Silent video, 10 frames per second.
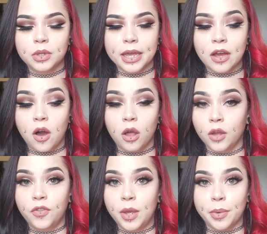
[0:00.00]
like all
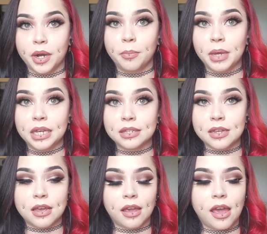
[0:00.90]
of them are
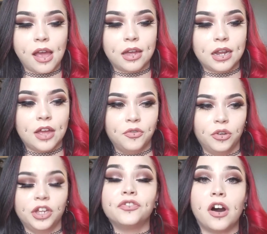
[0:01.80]
amazing and I've
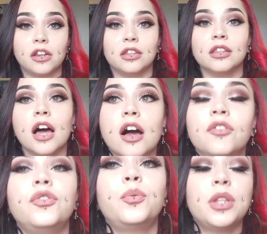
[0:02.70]
really fallen in
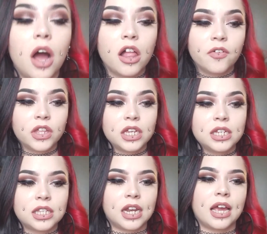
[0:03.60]
love with all of
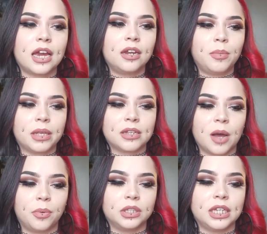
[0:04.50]
these, and I kind of mix a
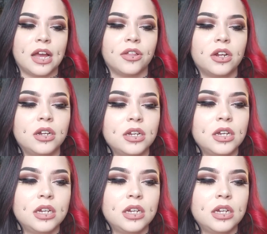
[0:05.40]
couple together.